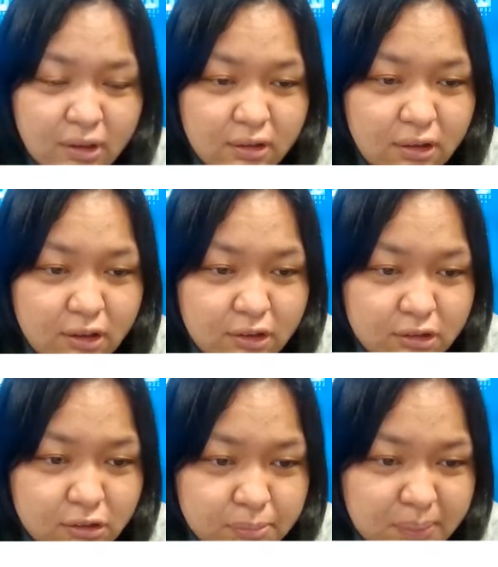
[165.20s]
The
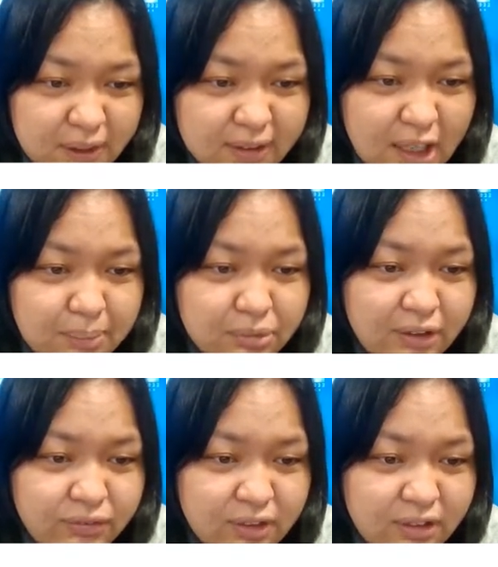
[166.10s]
picked up
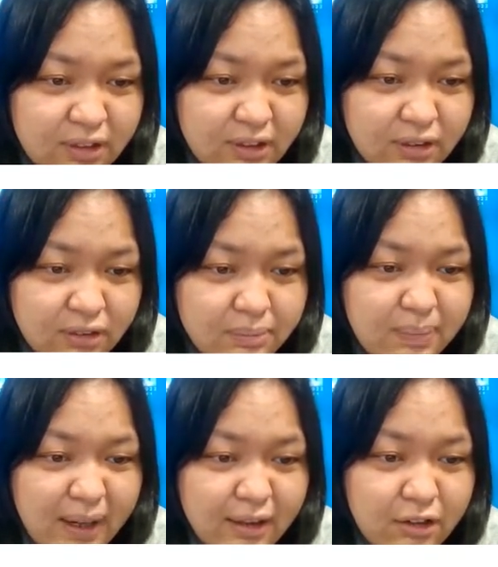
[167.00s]
reference signals
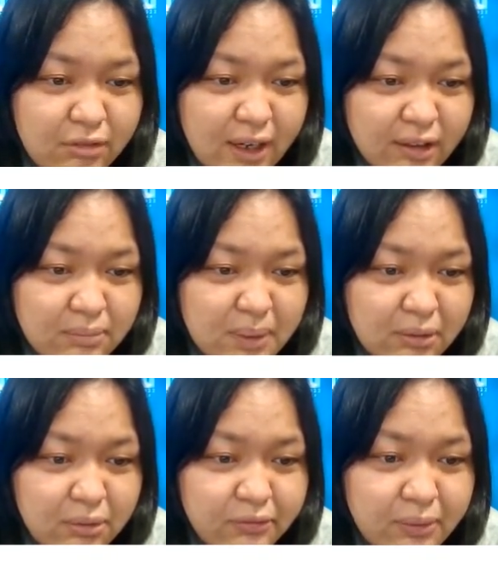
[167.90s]
by the wireless
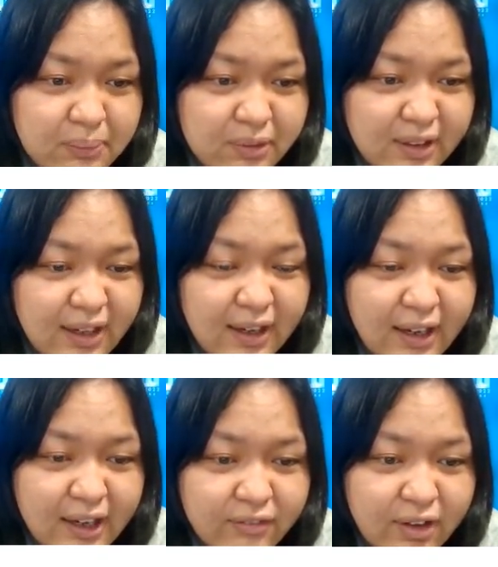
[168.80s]
microphones can
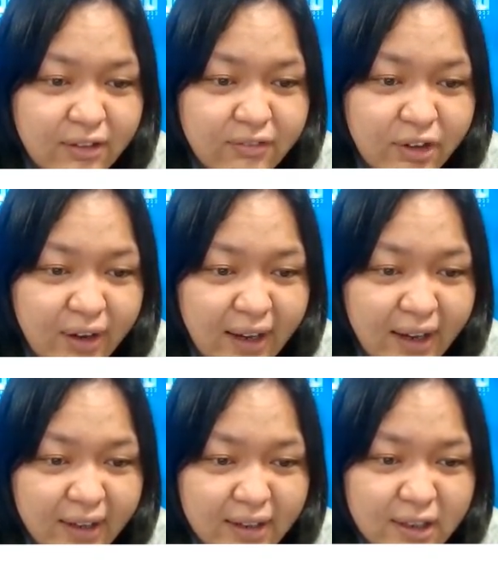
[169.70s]
have a very
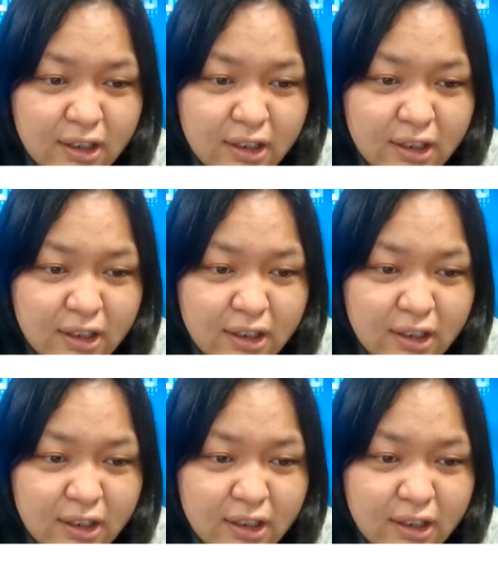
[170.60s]
high